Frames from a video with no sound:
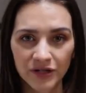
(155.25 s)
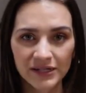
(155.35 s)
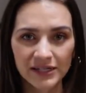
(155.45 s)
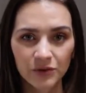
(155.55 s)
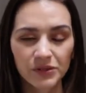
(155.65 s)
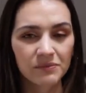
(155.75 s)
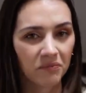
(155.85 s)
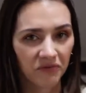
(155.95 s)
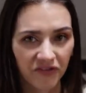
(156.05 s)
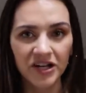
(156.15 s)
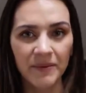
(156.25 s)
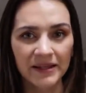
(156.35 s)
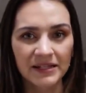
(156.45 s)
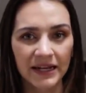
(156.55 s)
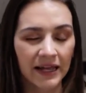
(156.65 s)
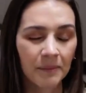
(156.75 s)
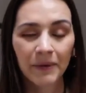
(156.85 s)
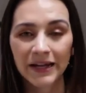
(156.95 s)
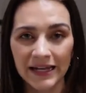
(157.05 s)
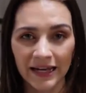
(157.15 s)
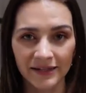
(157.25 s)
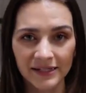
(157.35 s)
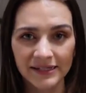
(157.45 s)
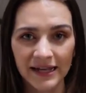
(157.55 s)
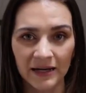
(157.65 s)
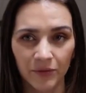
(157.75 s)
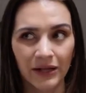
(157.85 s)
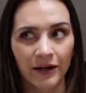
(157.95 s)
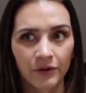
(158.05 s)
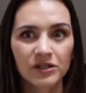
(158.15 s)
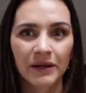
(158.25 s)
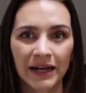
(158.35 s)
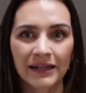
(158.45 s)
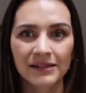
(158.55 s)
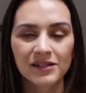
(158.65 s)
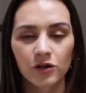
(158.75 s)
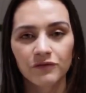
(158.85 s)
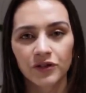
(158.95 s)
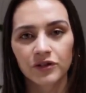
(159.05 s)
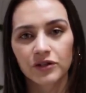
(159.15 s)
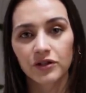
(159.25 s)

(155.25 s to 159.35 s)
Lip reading: Greensill was fundamentally a completely unsustainable and ultimately insolvent